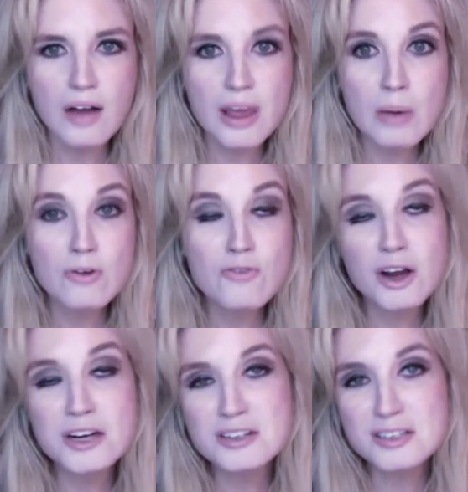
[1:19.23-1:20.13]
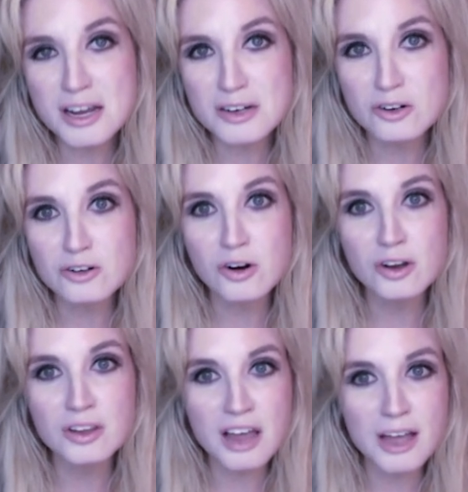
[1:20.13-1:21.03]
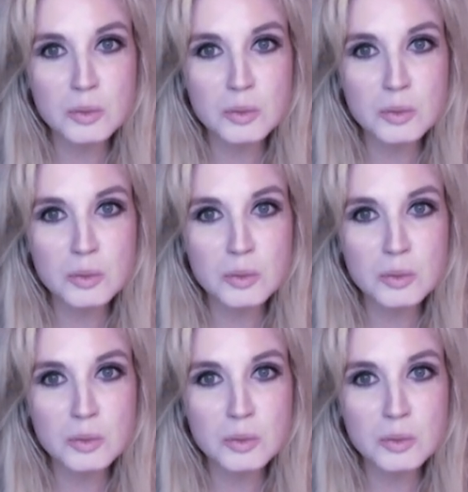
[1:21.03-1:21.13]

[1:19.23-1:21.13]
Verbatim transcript: They were front and center during the